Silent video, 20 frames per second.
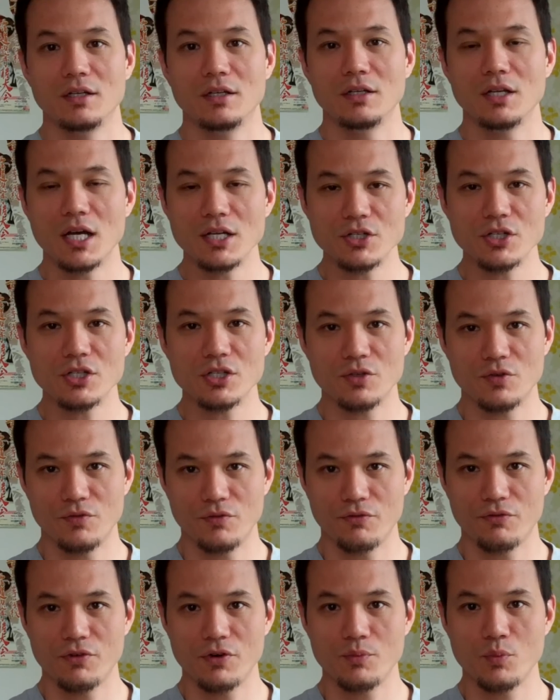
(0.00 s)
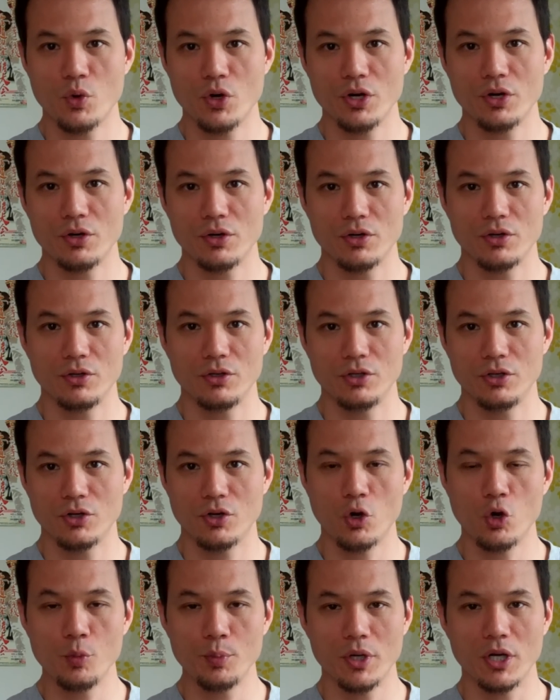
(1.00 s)
not just from where your
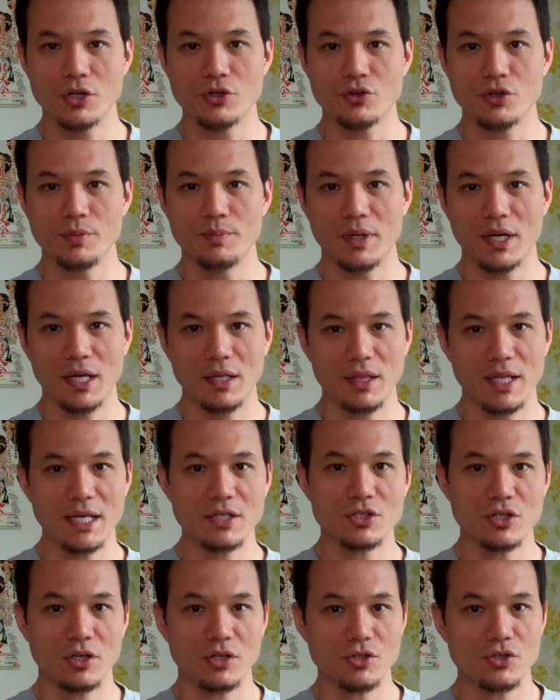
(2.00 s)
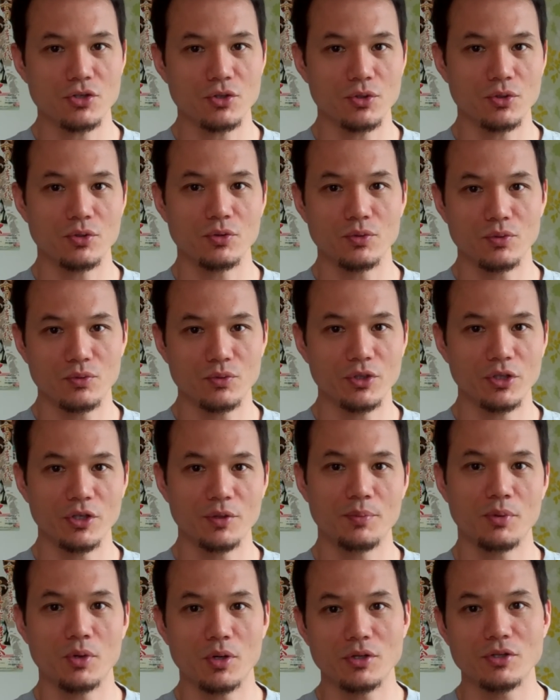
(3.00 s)
home country, but that's also really
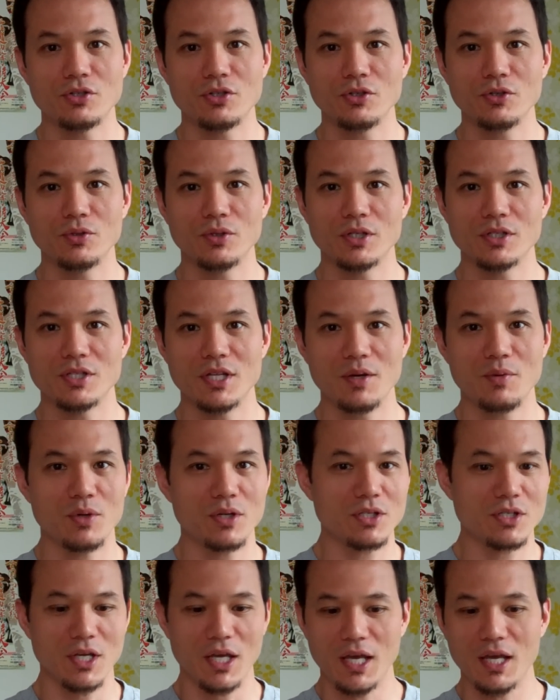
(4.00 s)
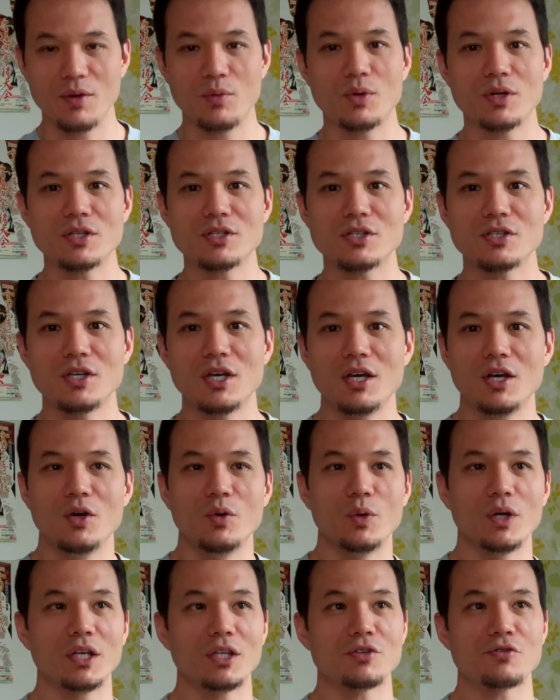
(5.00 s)
important too, because they want to say, hey, what is it?
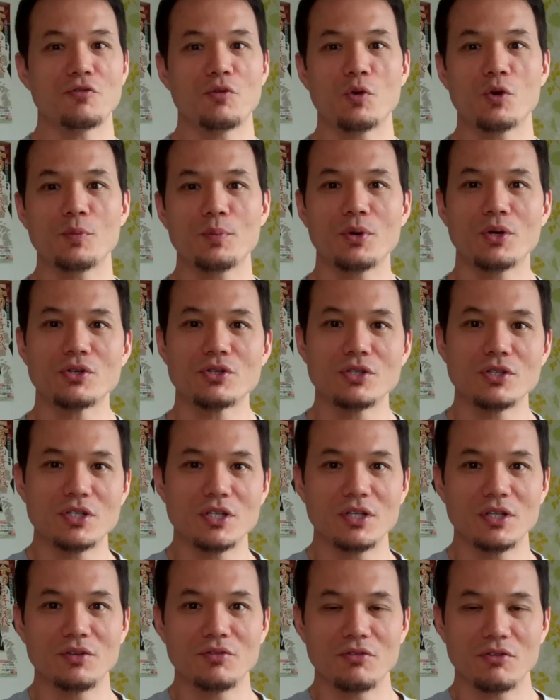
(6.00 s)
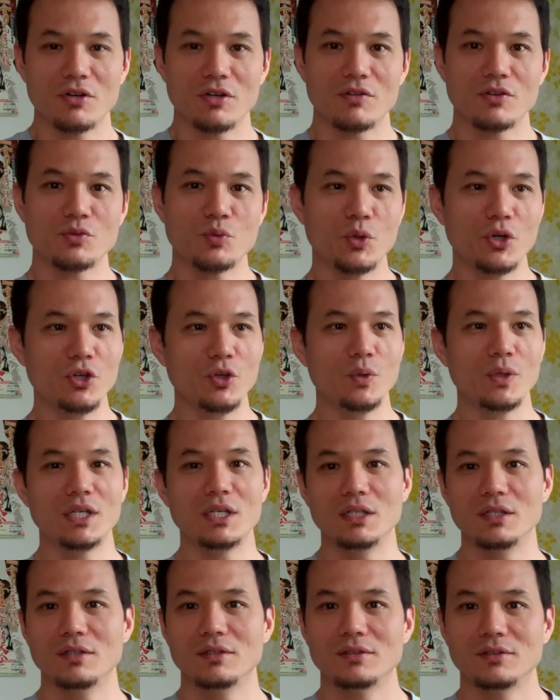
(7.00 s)
We got this foreign person sitting in front of us. What do you
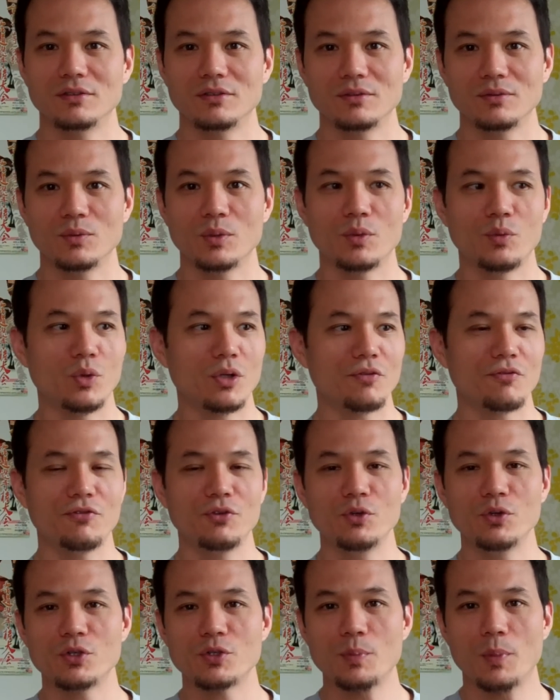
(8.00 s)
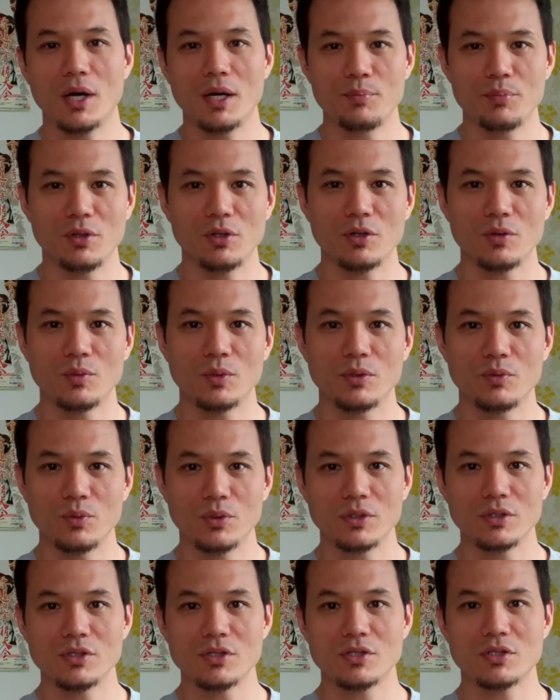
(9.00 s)
eat? What food is popular?
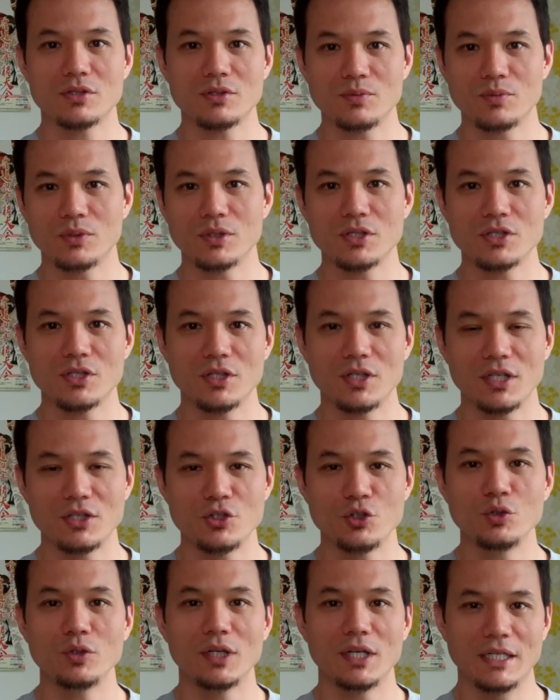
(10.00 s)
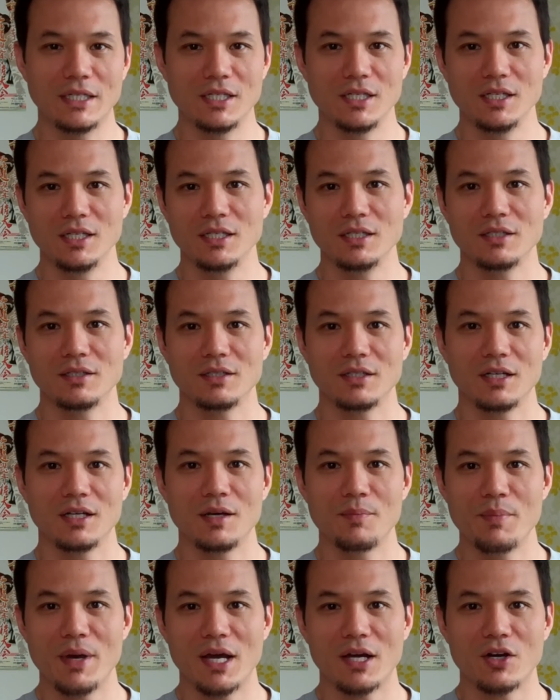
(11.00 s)
What is it that you like to eat
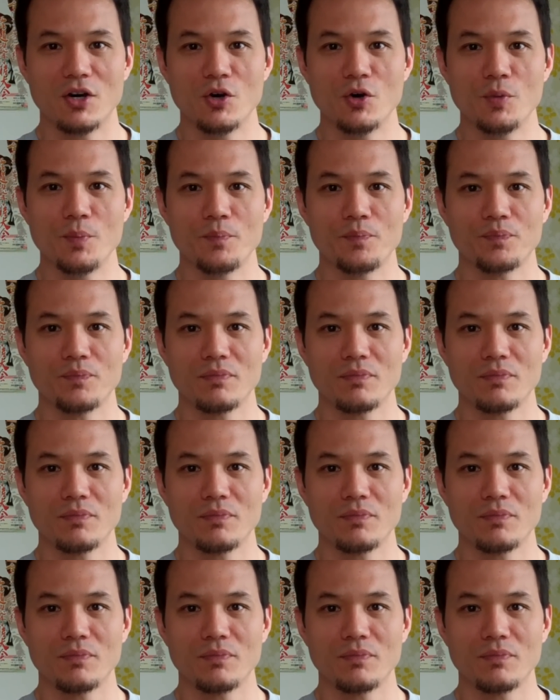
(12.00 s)
back home?